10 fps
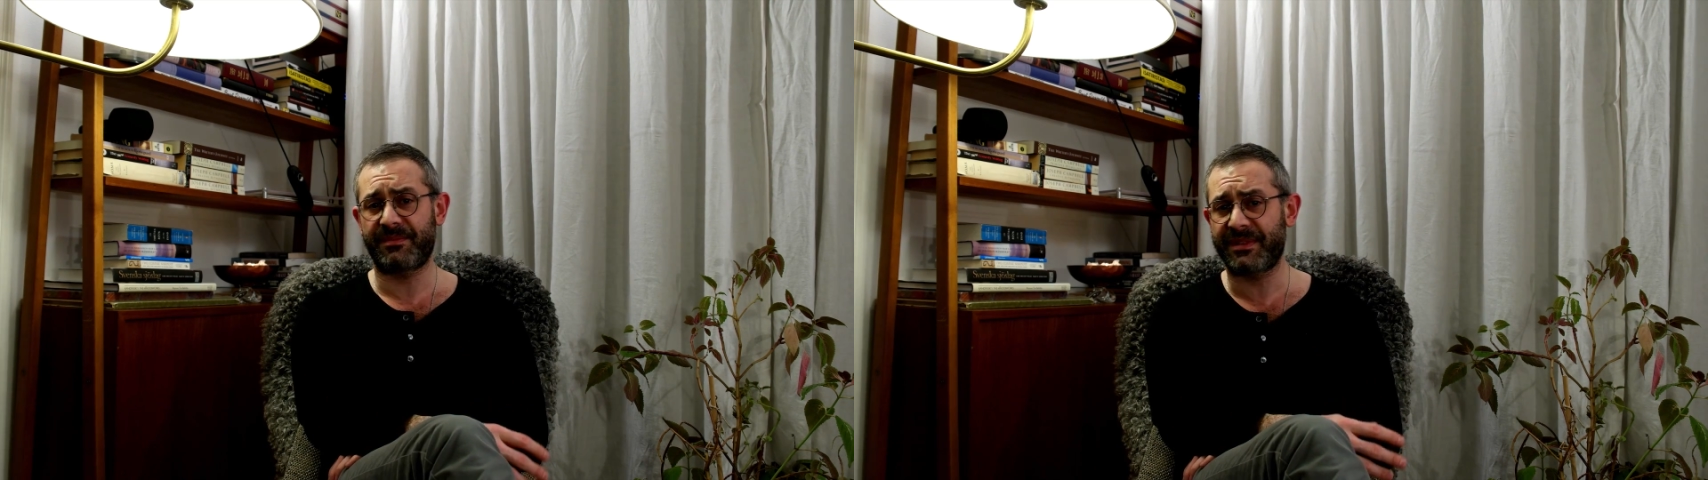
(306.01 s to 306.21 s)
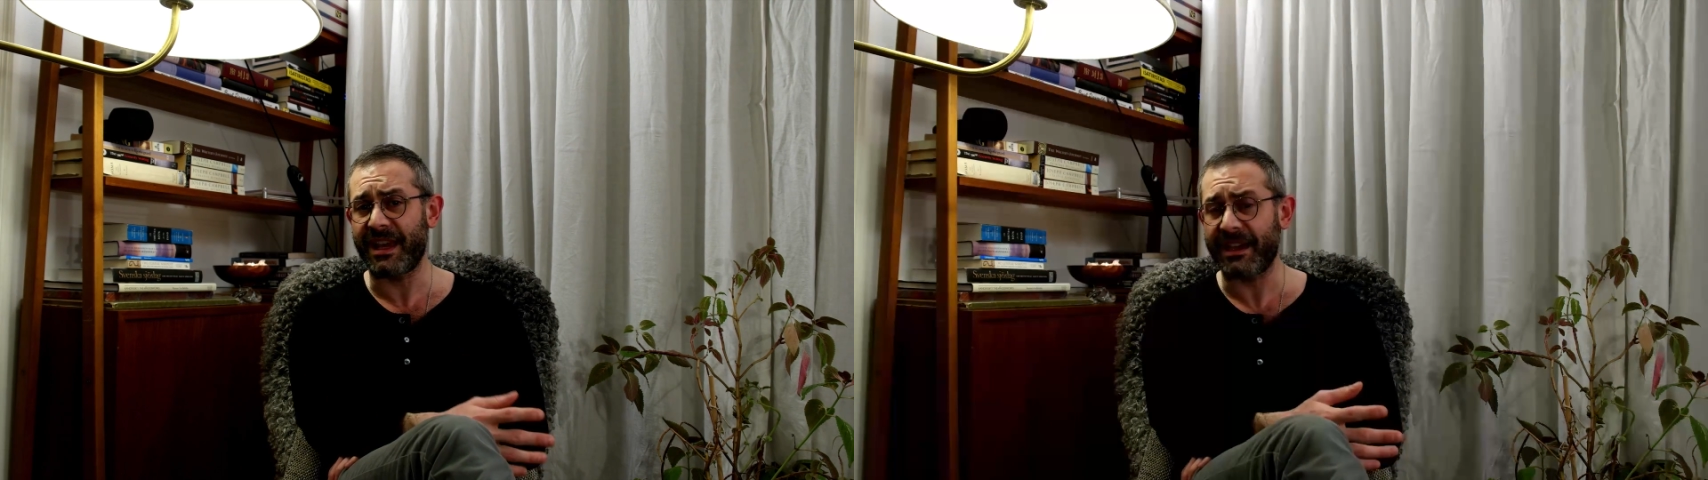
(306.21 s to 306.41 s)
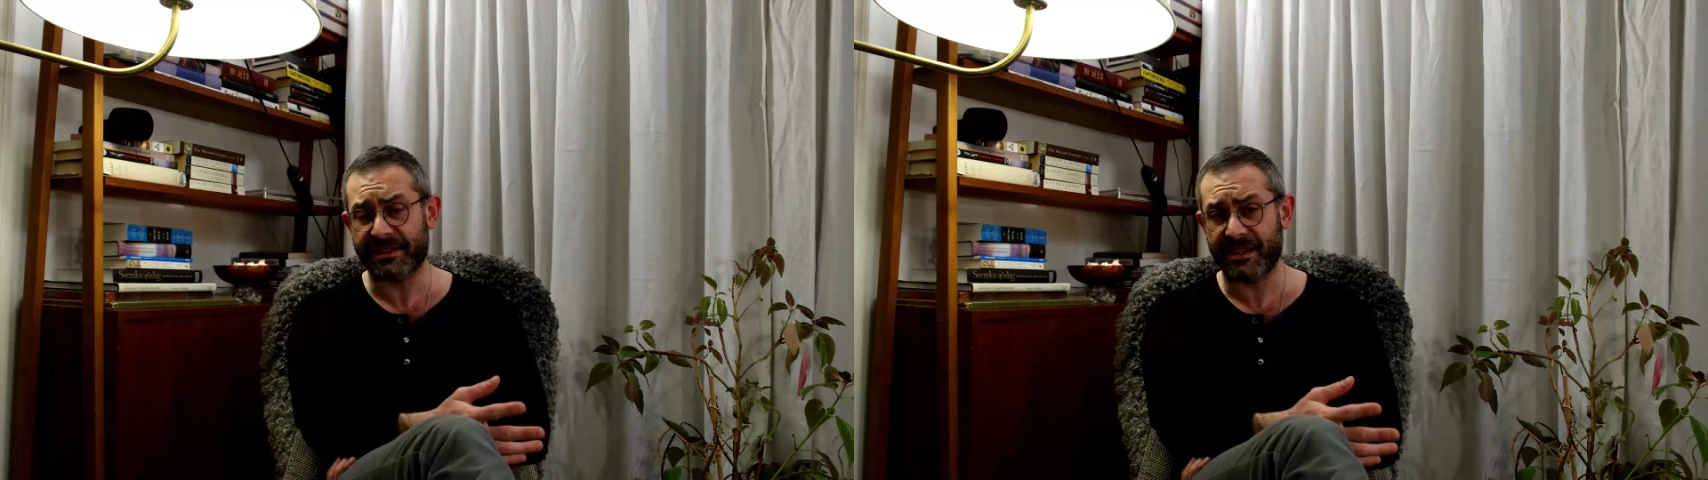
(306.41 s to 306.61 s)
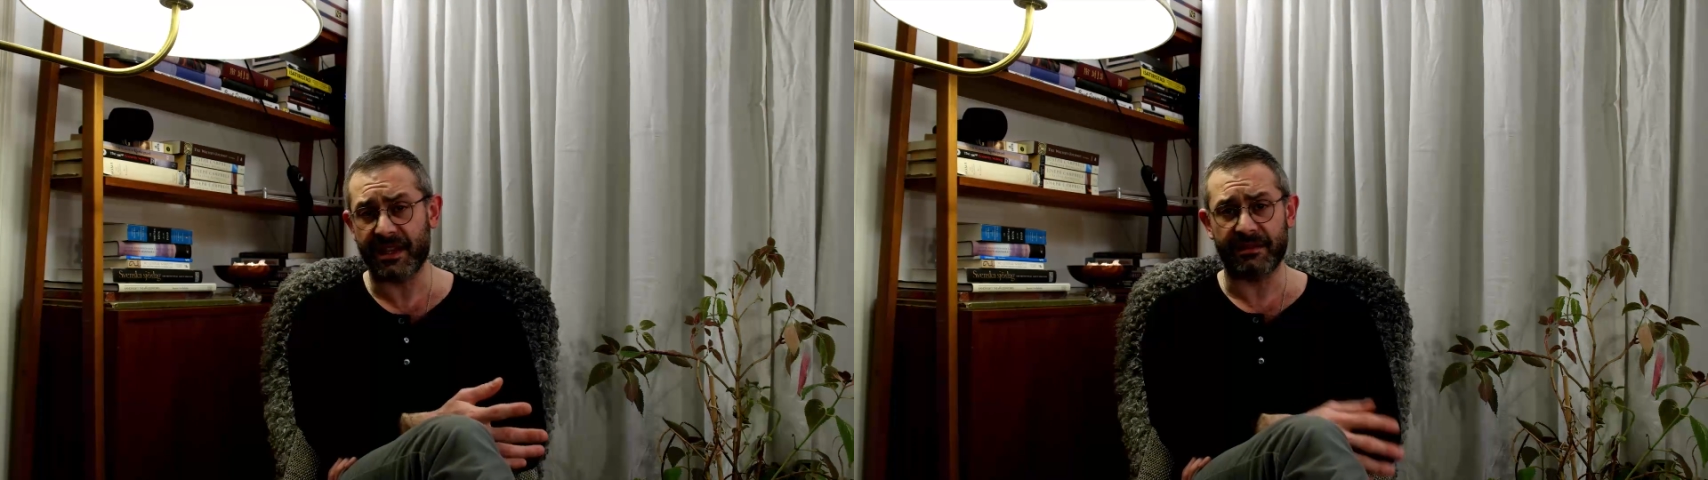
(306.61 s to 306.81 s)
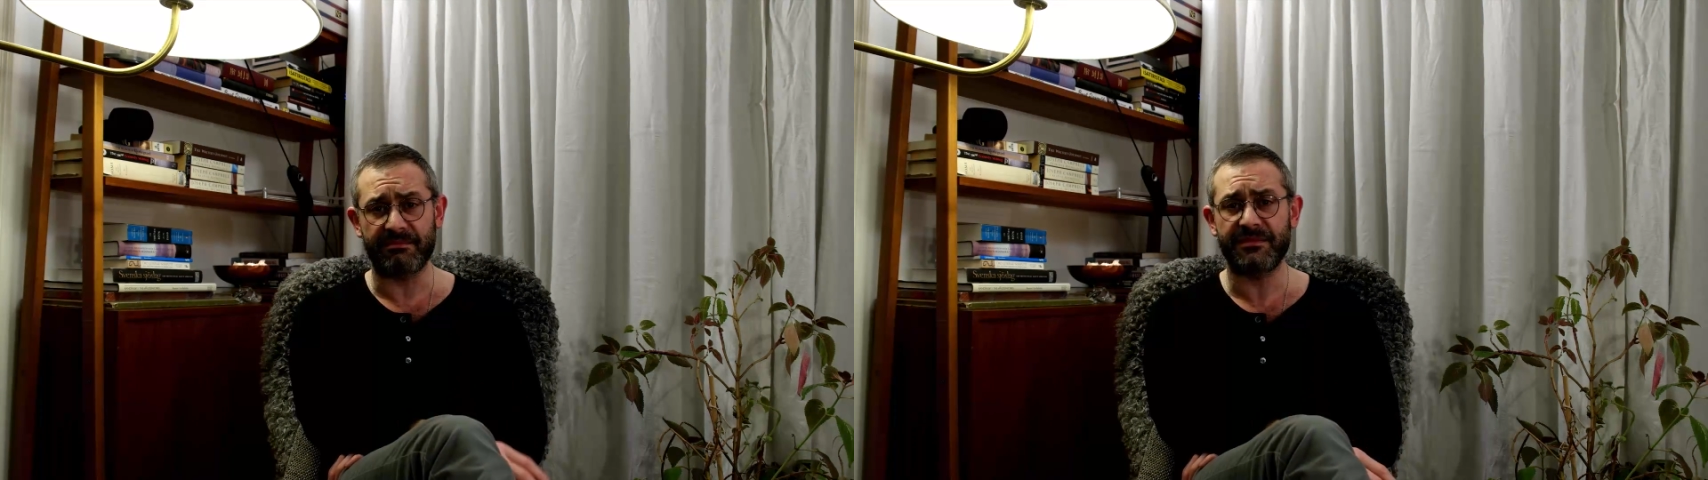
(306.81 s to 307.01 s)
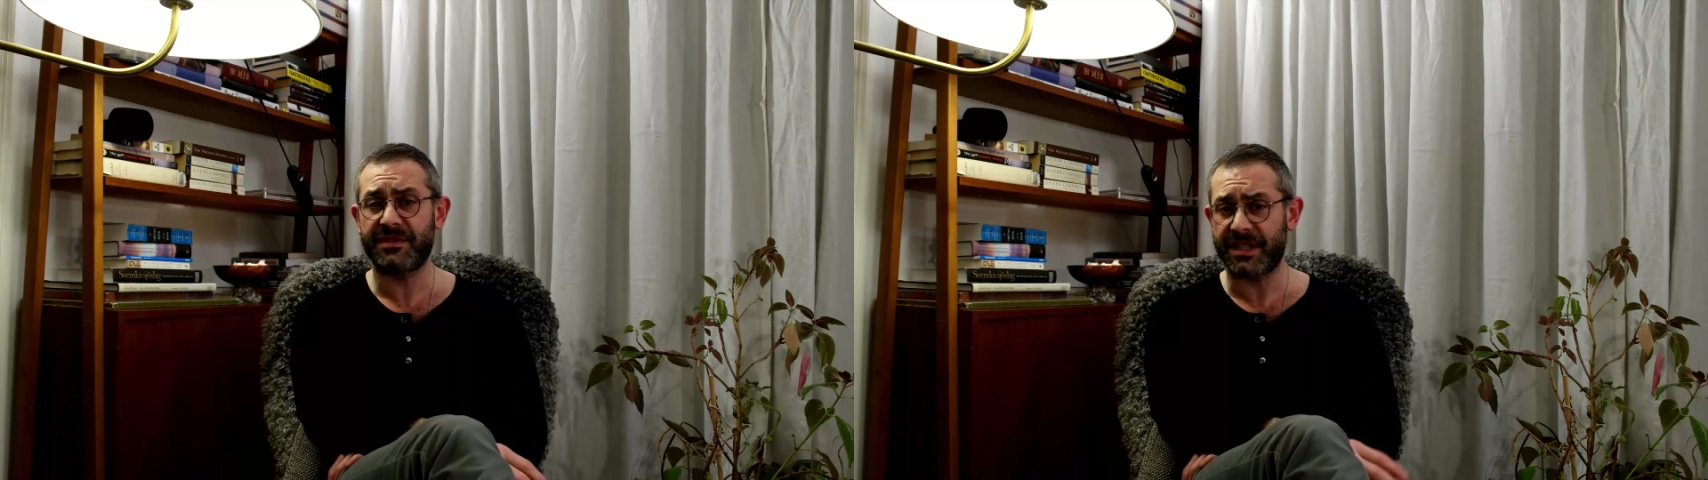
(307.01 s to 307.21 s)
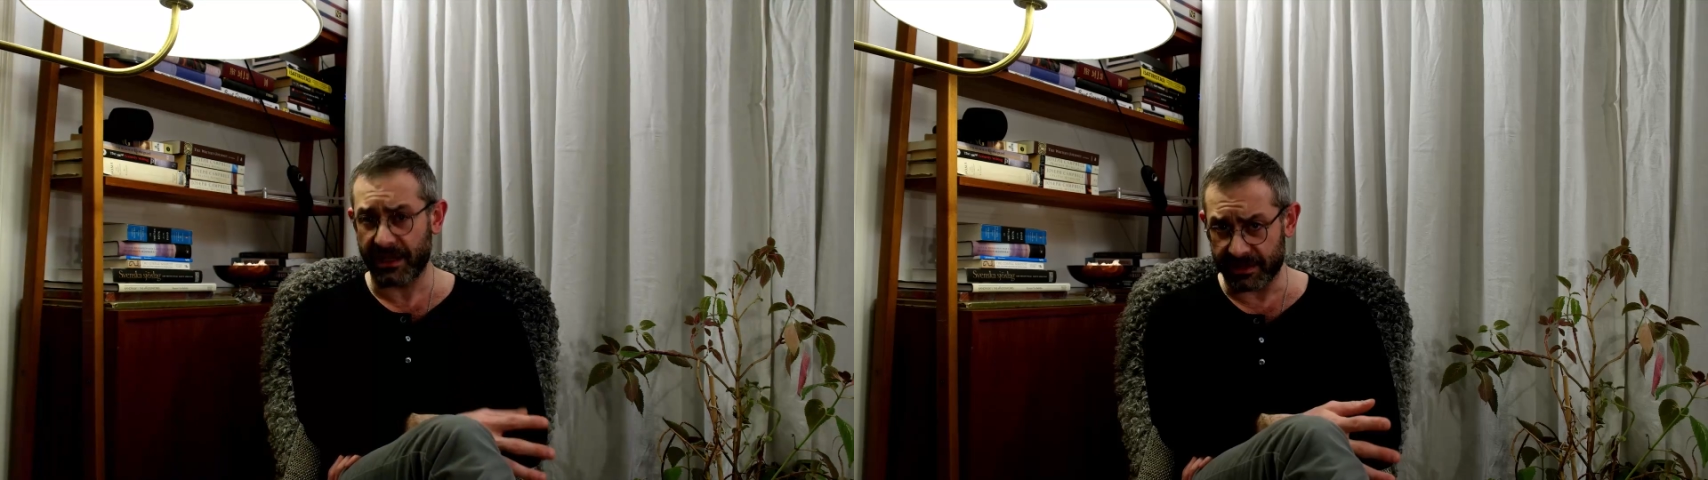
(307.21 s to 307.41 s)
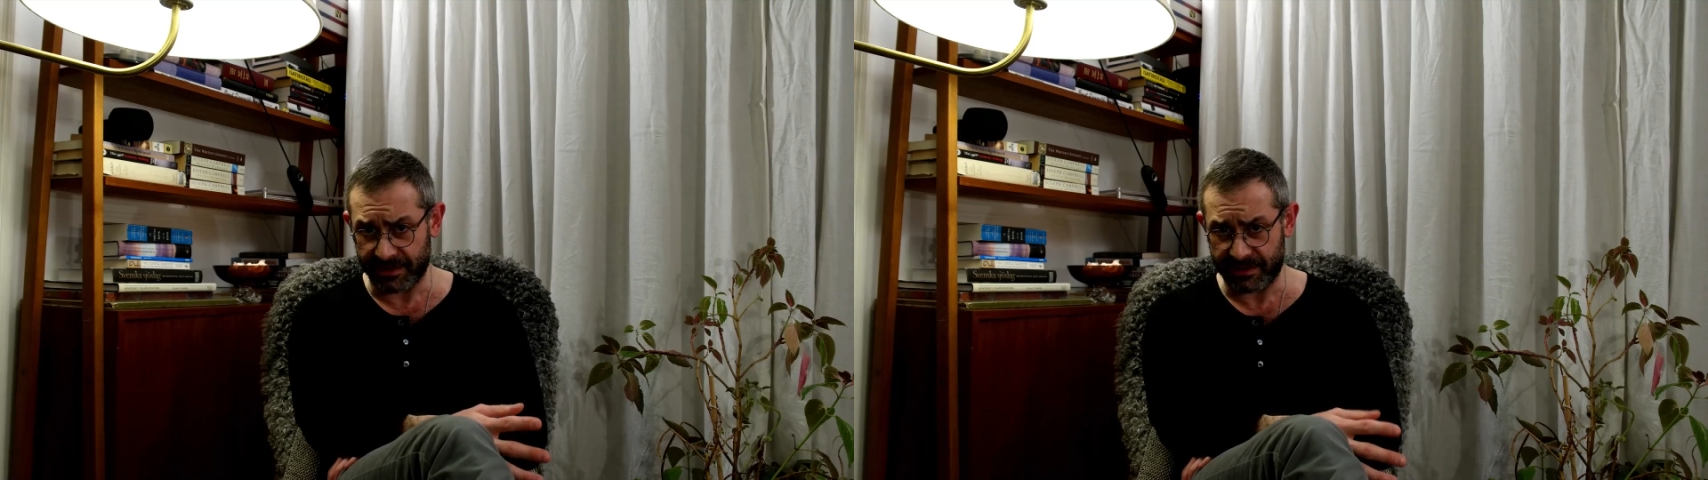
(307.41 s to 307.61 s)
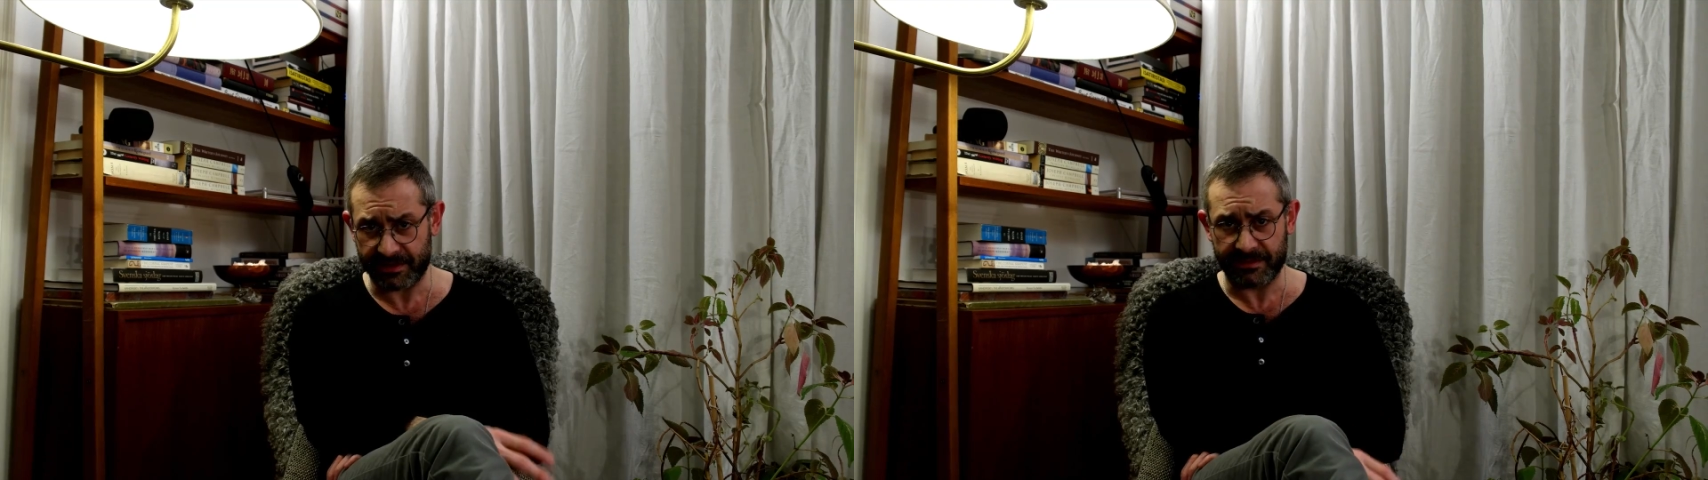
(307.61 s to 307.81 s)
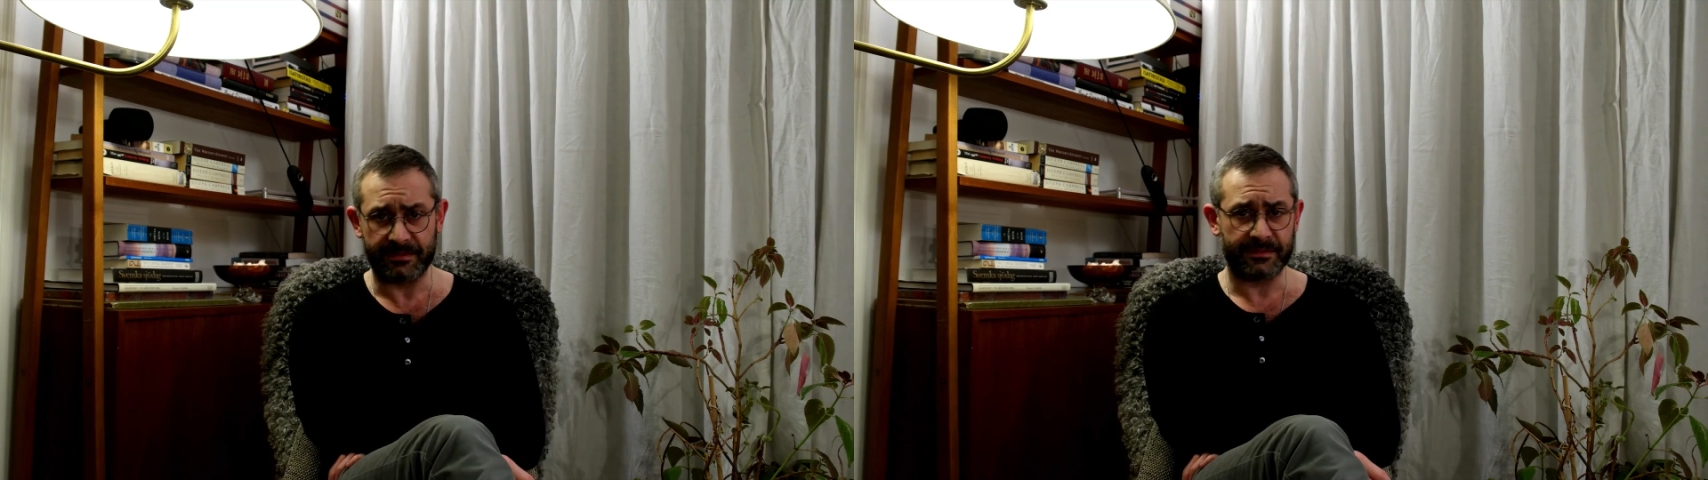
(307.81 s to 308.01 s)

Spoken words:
Cats get jealous.